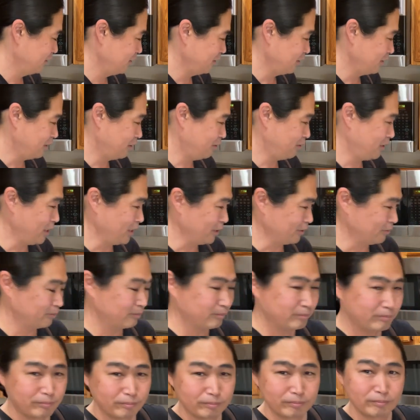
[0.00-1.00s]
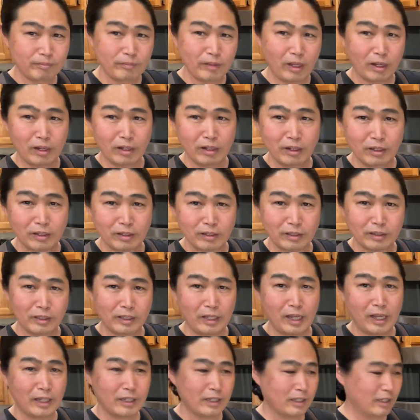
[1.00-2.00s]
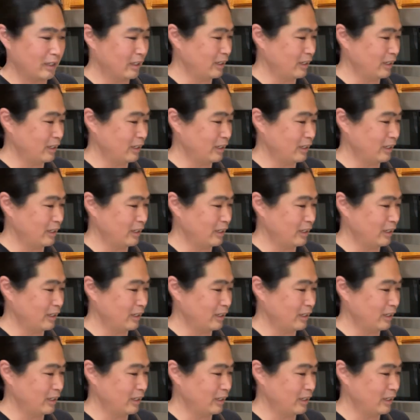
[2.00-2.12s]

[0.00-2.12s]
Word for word: all right. Uh, like